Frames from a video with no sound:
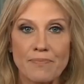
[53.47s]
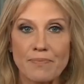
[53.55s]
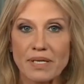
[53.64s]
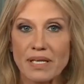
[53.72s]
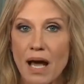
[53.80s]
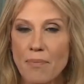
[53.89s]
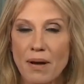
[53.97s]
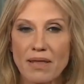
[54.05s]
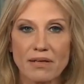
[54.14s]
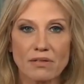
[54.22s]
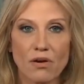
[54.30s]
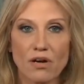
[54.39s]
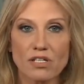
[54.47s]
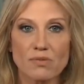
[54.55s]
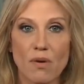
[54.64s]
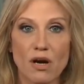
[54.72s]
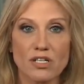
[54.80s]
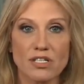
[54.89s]
but not by the large
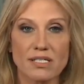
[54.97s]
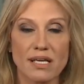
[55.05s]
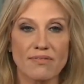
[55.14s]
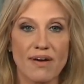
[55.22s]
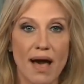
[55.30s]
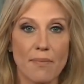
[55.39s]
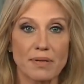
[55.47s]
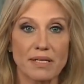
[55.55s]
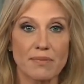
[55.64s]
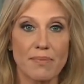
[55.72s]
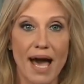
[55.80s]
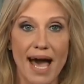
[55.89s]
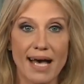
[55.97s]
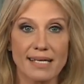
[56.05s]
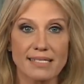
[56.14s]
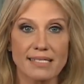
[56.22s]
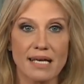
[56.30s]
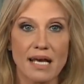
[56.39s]
margins that have happened in the
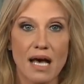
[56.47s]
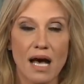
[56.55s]
past.